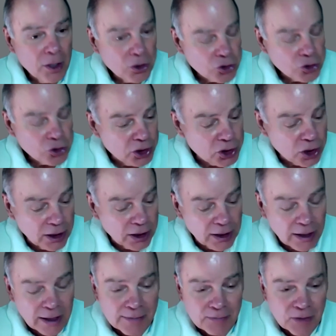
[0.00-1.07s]
changing
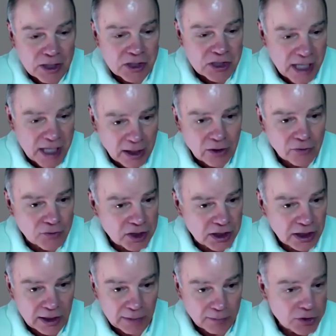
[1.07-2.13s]
incentive
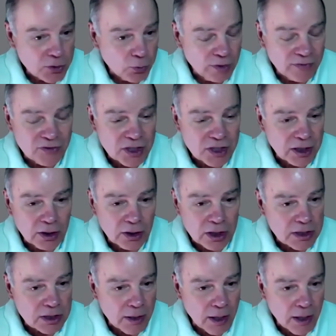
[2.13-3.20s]
schemes. We've seen
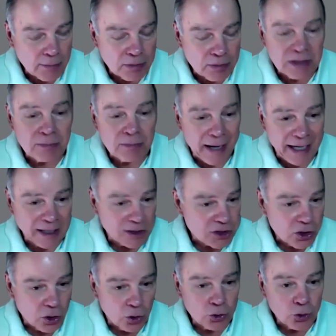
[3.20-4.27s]
this, big banks
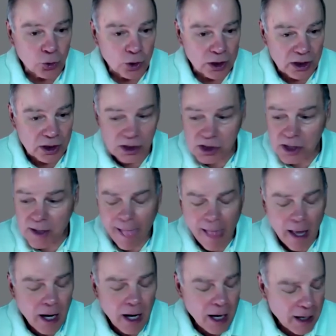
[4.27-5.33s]
are doing this.
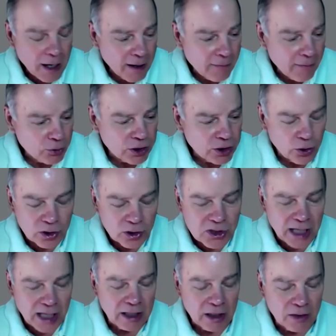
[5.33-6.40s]
with their
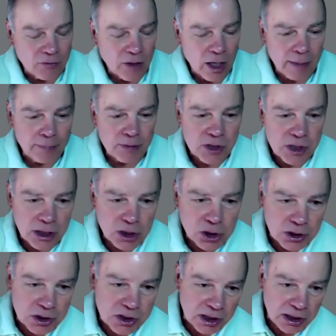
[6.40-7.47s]
executive
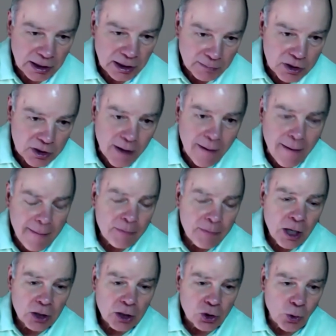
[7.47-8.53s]
compensation schemes
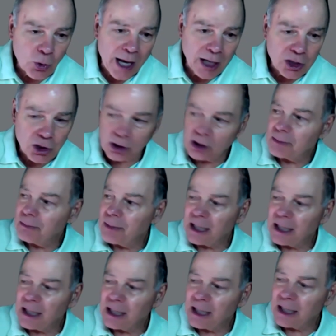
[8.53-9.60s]
to actually
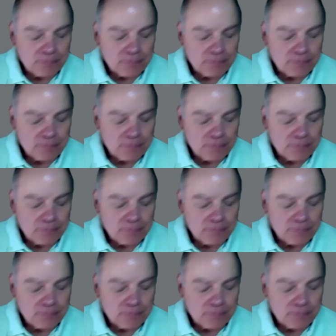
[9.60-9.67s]
make